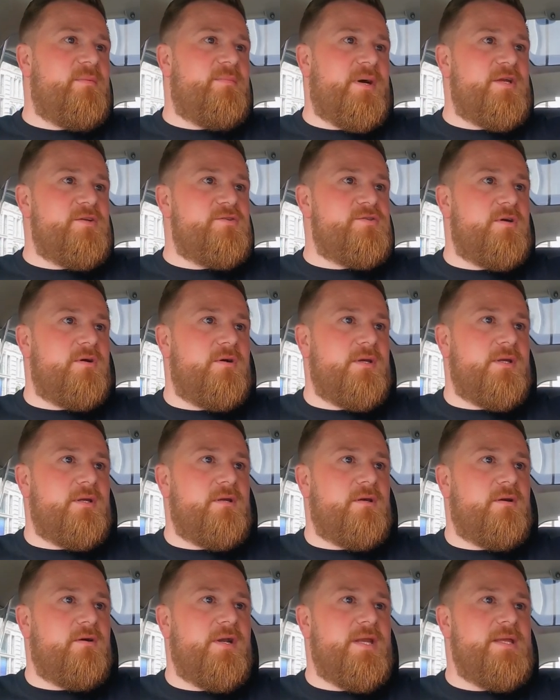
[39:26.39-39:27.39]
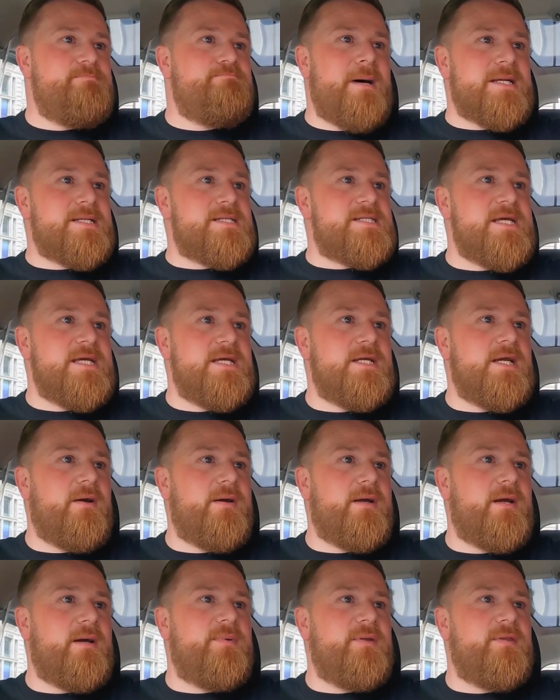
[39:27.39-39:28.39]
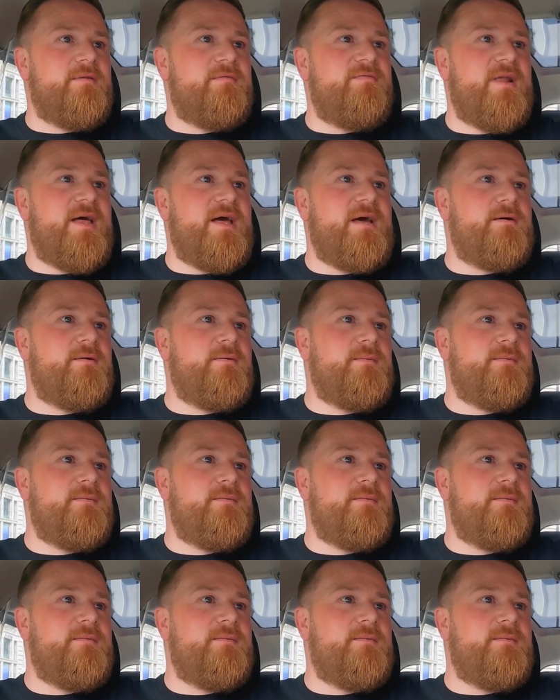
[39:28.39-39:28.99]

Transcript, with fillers: You patriotic? You got any bunting going up on the flat? Or...